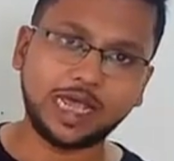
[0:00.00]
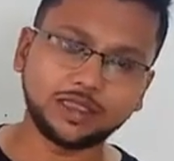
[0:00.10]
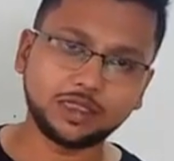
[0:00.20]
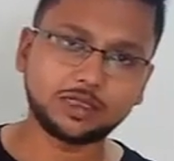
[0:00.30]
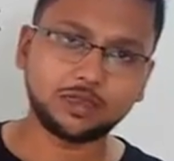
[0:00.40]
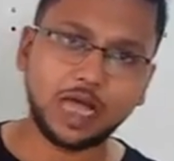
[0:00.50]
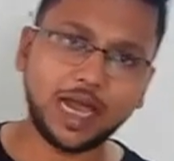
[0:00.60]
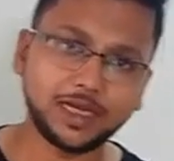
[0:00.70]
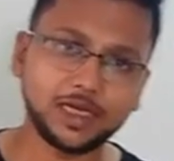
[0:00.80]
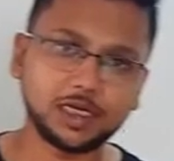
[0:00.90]
and this
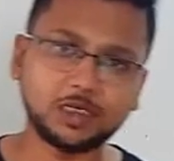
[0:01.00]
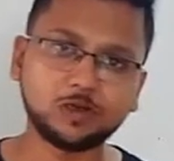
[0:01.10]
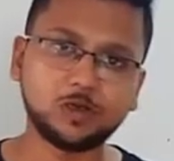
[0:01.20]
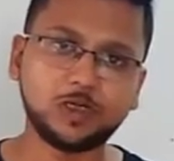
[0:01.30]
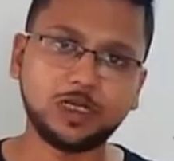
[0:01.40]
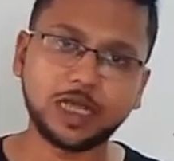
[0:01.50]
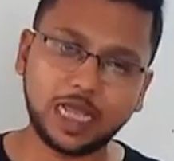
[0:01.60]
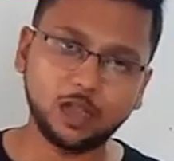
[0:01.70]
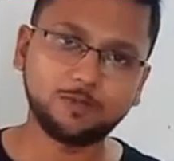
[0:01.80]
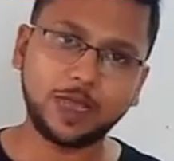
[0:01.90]
idea could
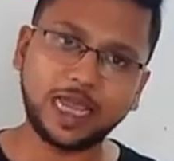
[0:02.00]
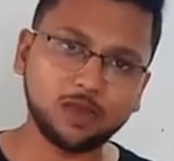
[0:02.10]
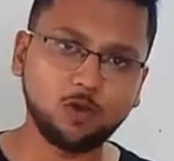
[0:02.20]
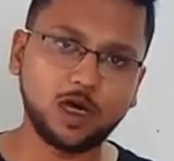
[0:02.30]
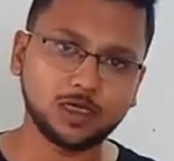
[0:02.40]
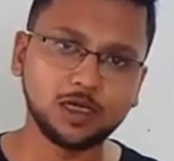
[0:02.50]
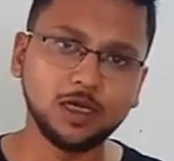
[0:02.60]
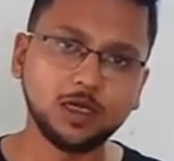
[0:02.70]
help anyone